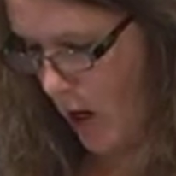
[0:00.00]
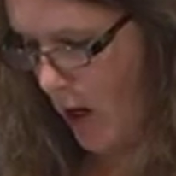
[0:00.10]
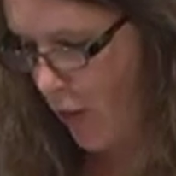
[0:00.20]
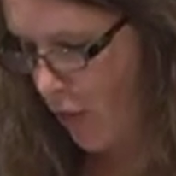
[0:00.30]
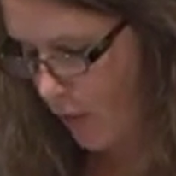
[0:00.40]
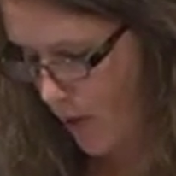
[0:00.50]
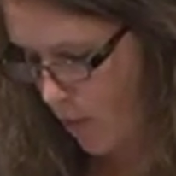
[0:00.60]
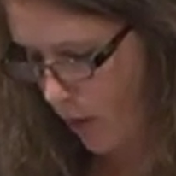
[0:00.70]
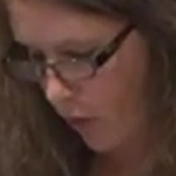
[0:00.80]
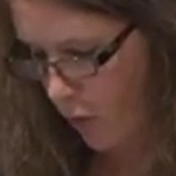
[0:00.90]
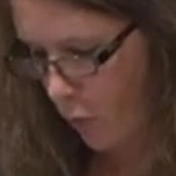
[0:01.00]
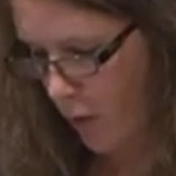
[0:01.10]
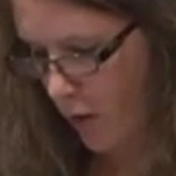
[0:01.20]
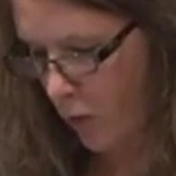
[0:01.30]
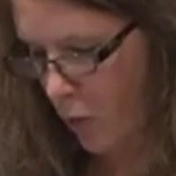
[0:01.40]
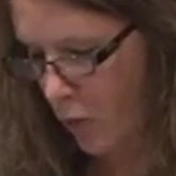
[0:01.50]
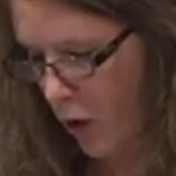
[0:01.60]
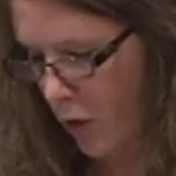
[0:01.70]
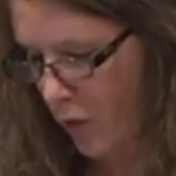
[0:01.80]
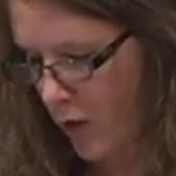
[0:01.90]
In 3 months the wind will
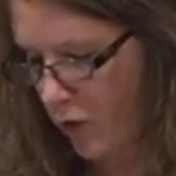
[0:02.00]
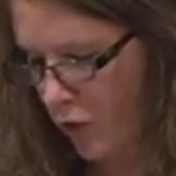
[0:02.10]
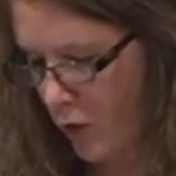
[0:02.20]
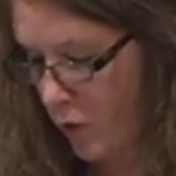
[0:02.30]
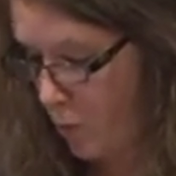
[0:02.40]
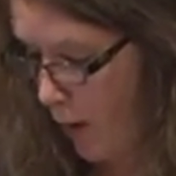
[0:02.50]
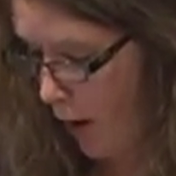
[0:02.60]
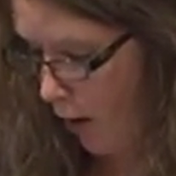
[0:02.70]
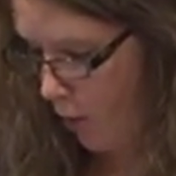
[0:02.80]
blow these trees bare,